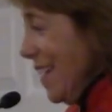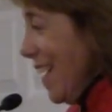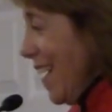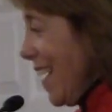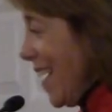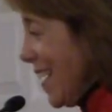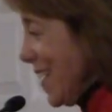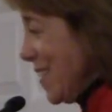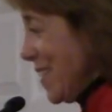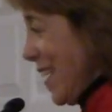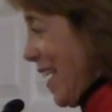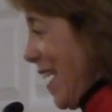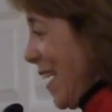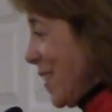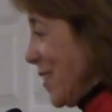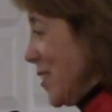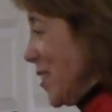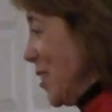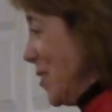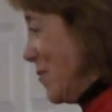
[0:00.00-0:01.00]

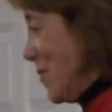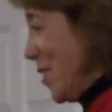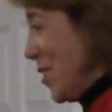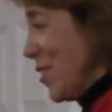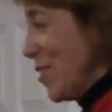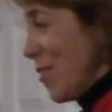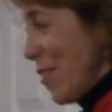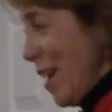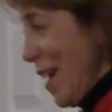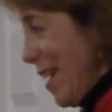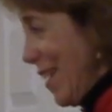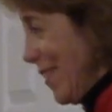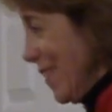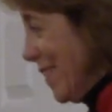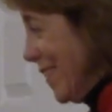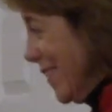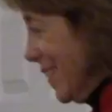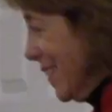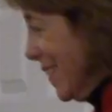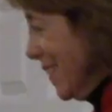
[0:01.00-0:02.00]
tackled him to the
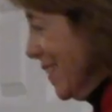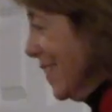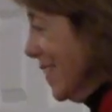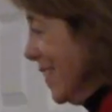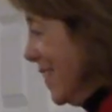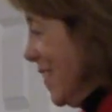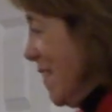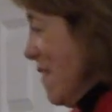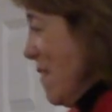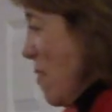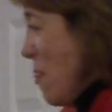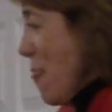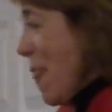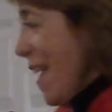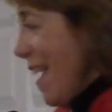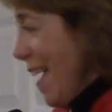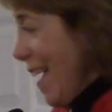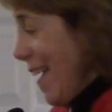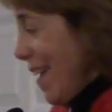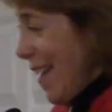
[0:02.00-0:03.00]
ground,
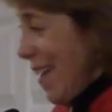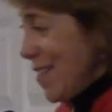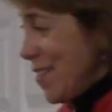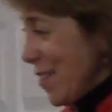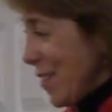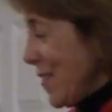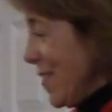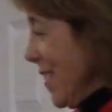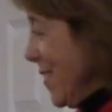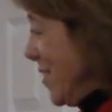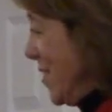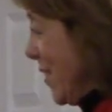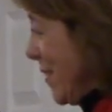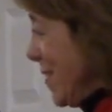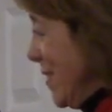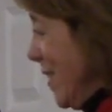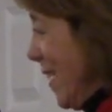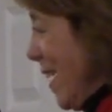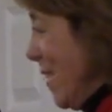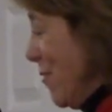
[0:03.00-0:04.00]
and I
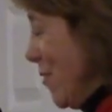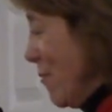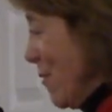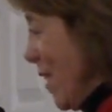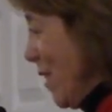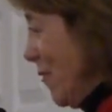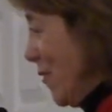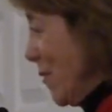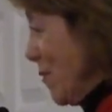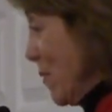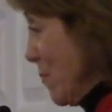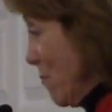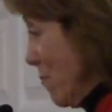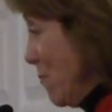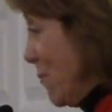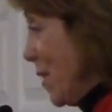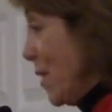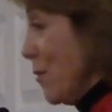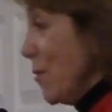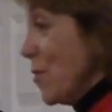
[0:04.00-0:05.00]
took the knife away from him.
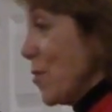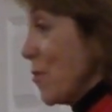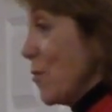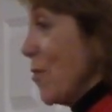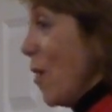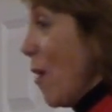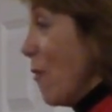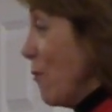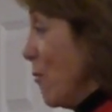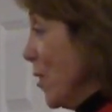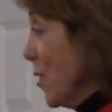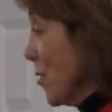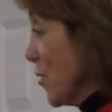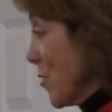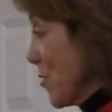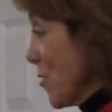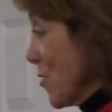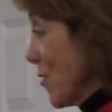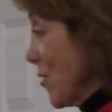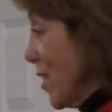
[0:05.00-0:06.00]
But it was a real
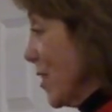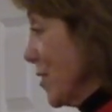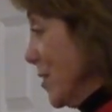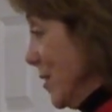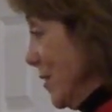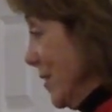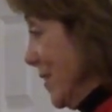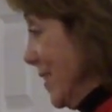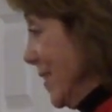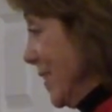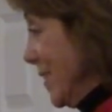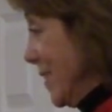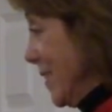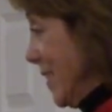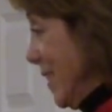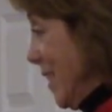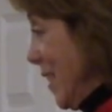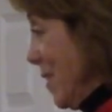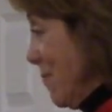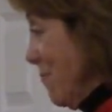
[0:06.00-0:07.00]
struggle.
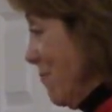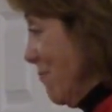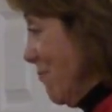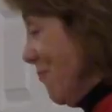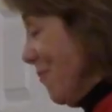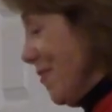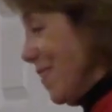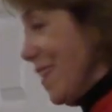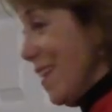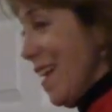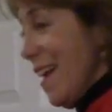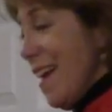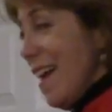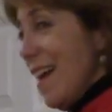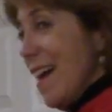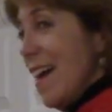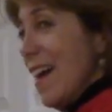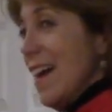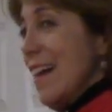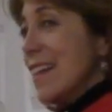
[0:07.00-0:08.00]

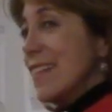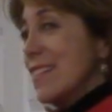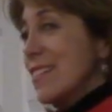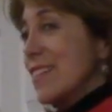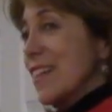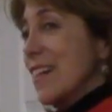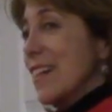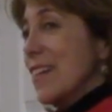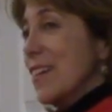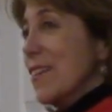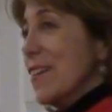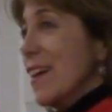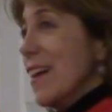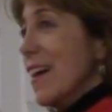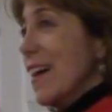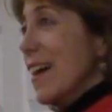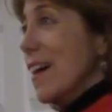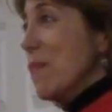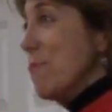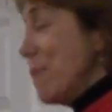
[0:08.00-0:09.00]
And so,
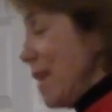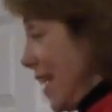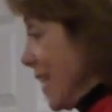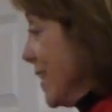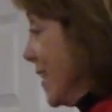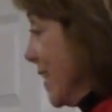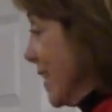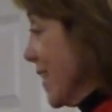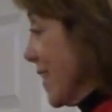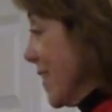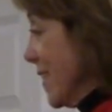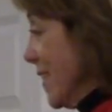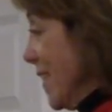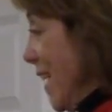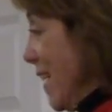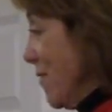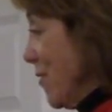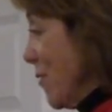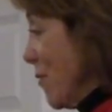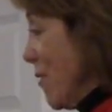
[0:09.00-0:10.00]
but I did get the
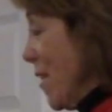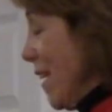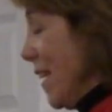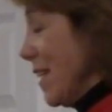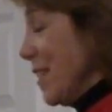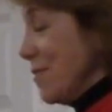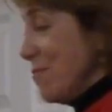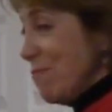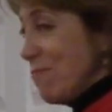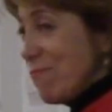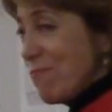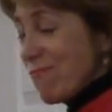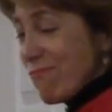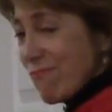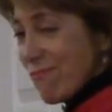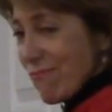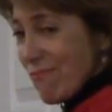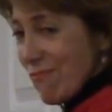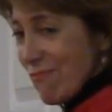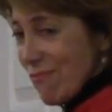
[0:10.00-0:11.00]
knife away.
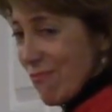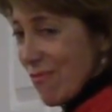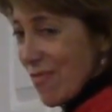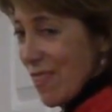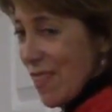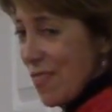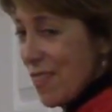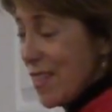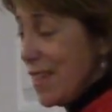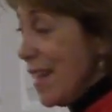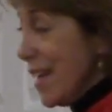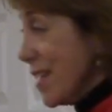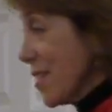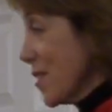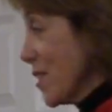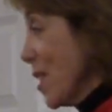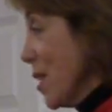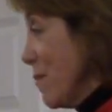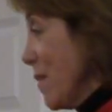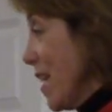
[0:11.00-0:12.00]
The
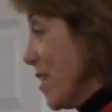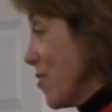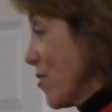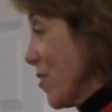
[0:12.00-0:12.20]
next time I